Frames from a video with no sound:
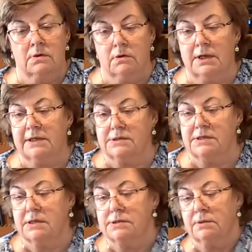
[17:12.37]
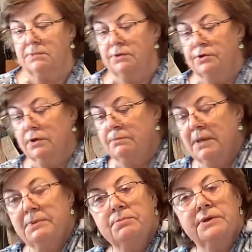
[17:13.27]
Well, like I said, something you can
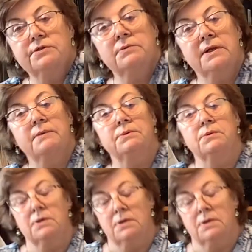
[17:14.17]
maybe bring to a neighbor.